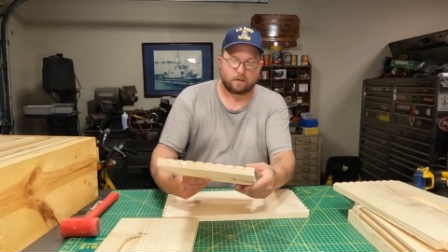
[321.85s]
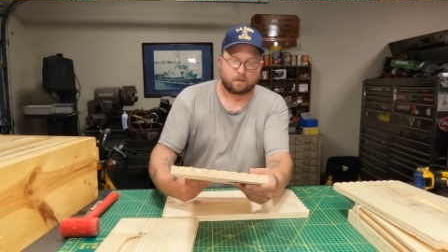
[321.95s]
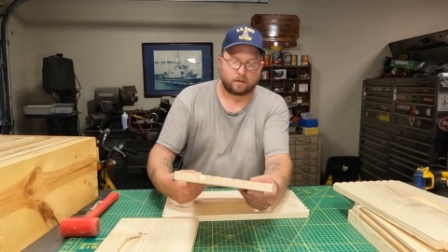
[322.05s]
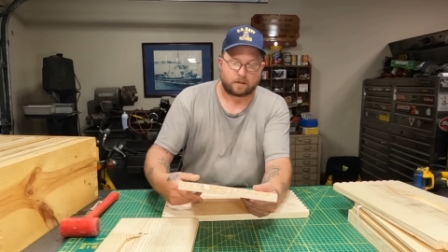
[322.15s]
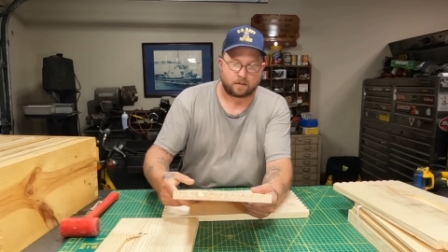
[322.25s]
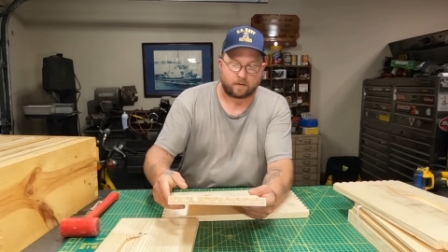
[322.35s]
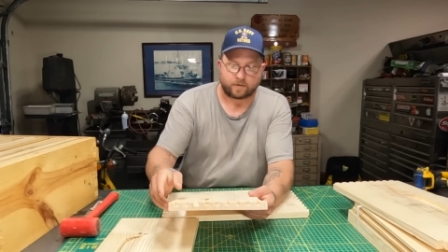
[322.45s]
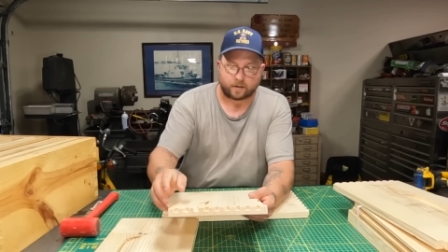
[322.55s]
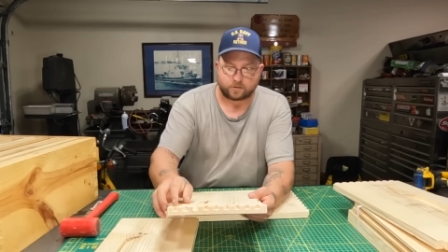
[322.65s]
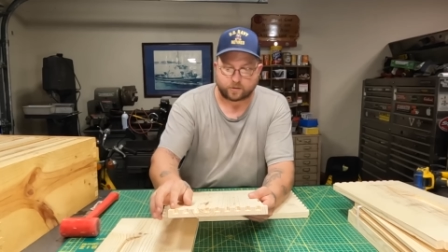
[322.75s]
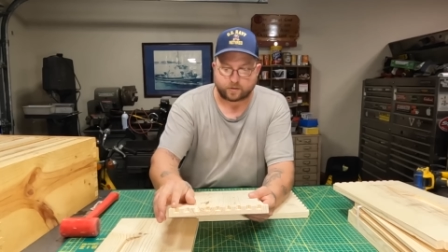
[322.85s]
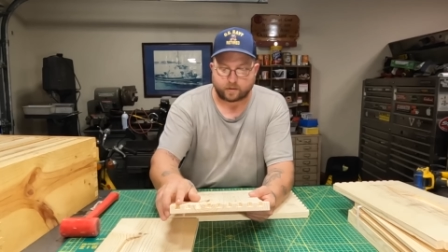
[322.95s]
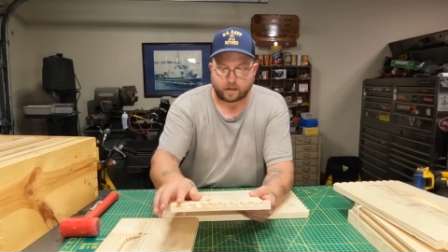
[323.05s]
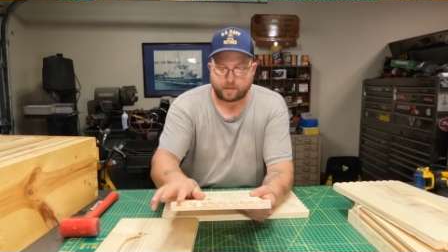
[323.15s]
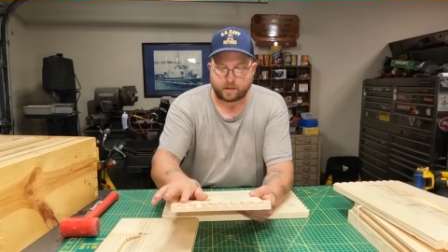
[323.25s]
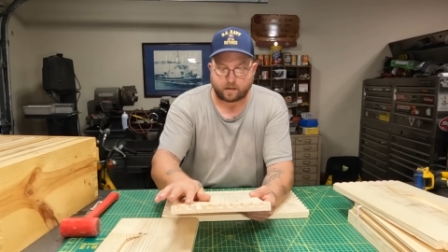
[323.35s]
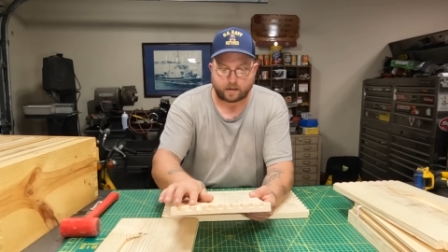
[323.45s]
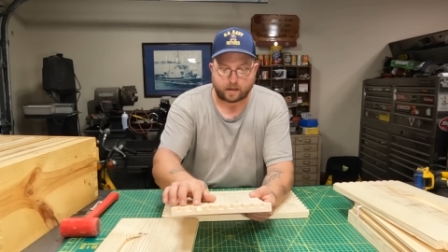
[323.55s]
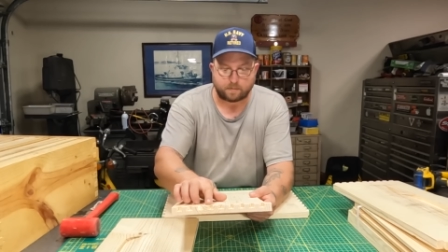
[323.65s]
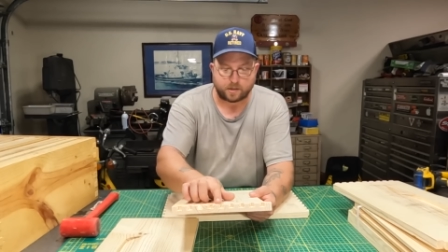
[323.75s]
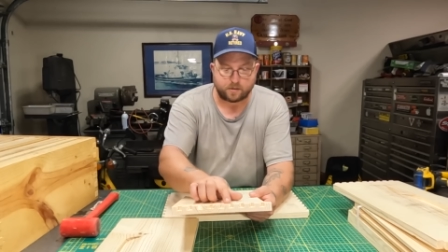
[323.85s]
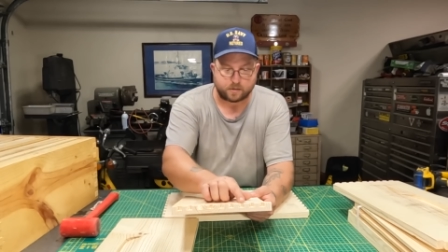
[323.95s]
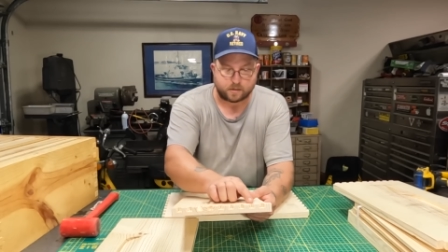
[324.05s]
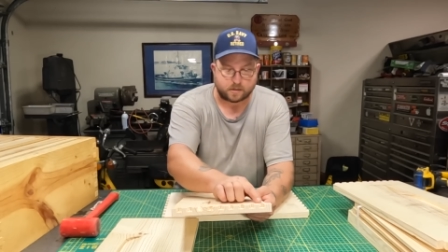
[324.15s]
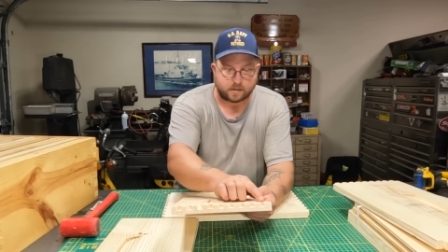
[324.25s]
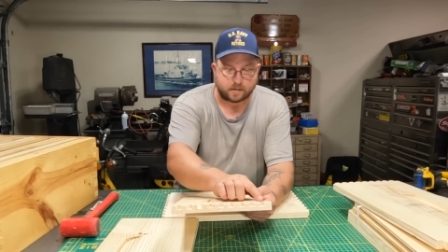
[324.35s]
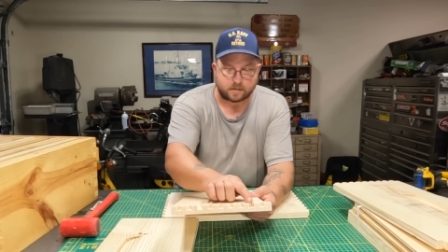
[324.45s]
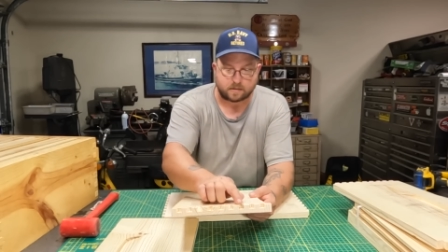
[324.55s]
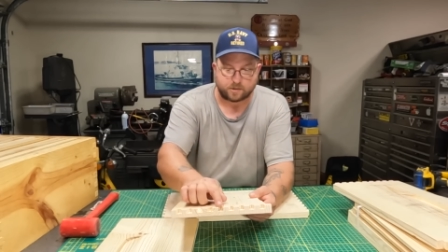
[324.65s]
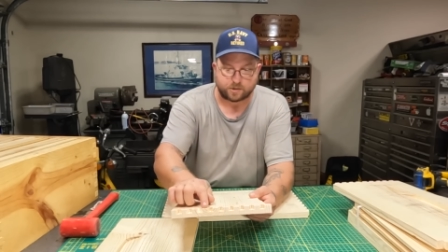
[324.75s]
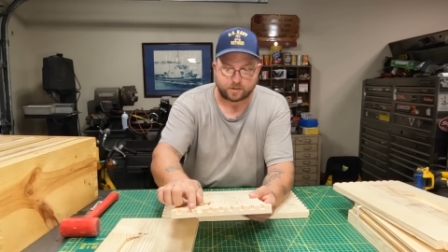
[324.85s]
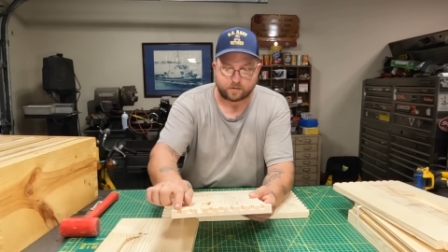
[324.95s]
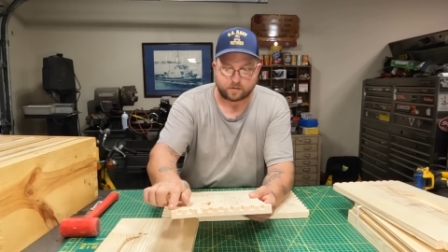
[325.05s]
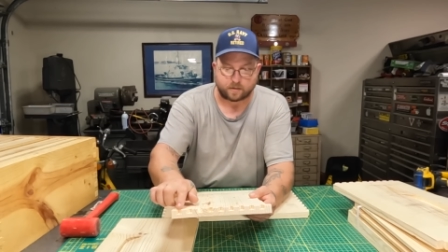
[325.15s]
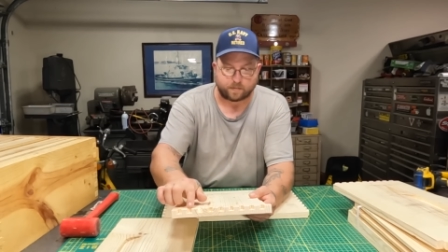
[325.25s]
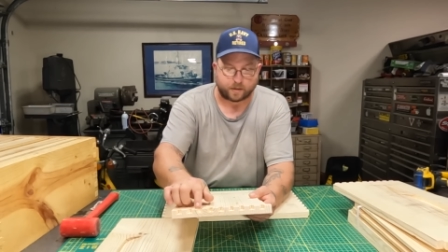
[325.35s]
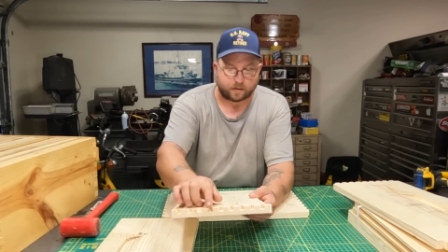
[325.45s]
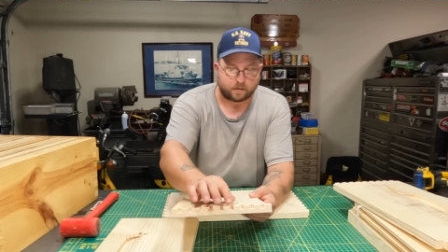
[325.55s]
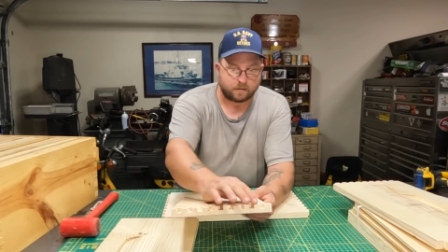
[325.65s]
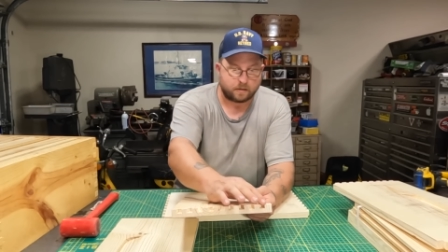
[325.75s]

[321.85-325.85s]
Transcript: look at that dovetail joinery. I mean, they gotta be using a CNC machine or something